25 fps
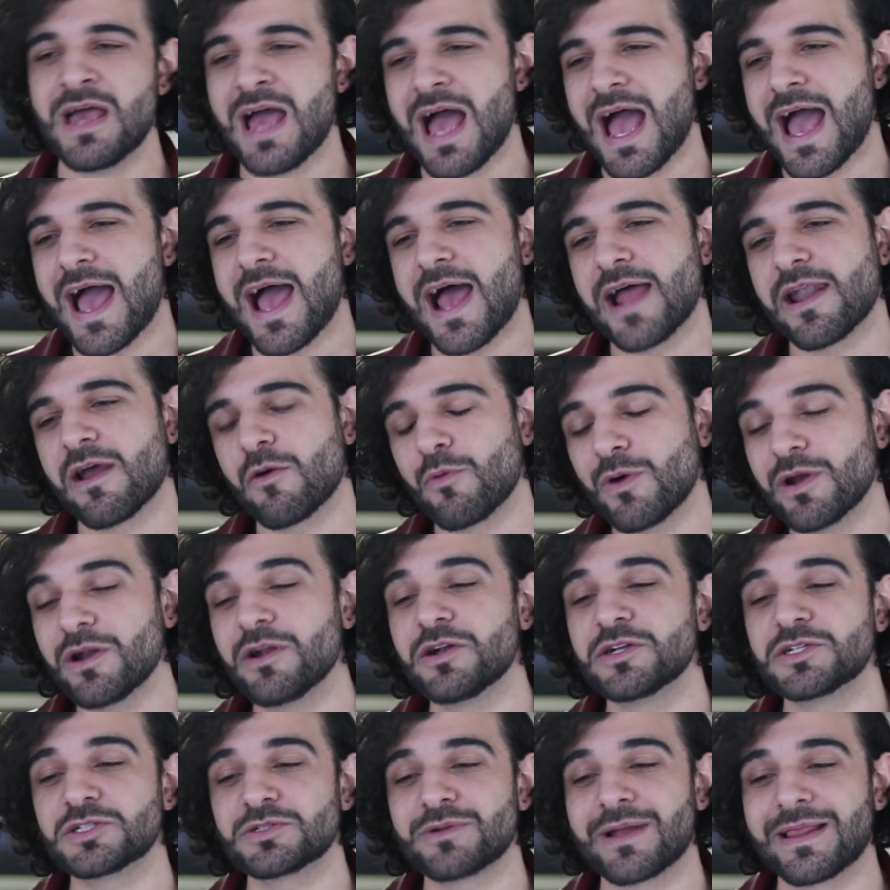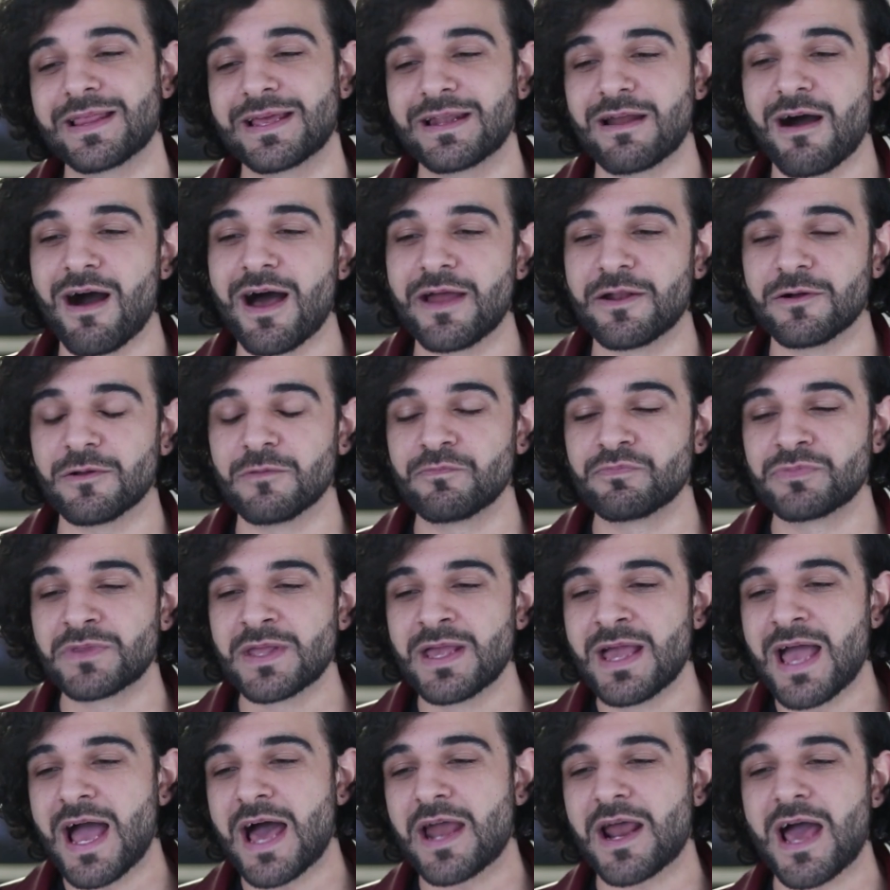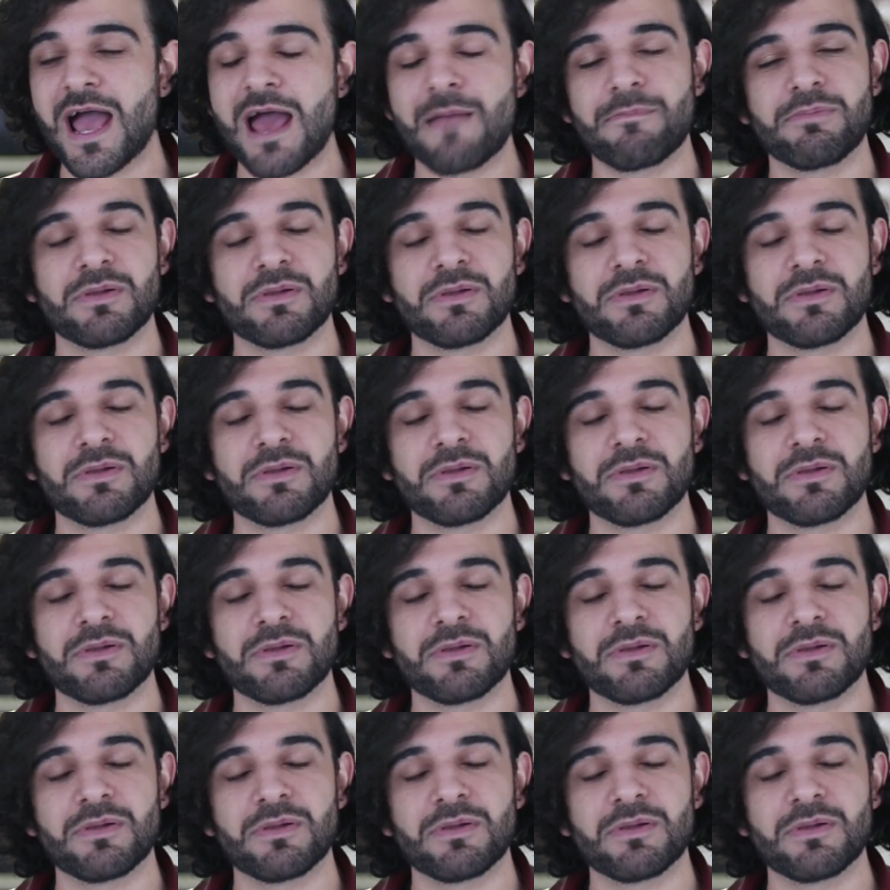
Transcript: And I went on Australian Idol and I had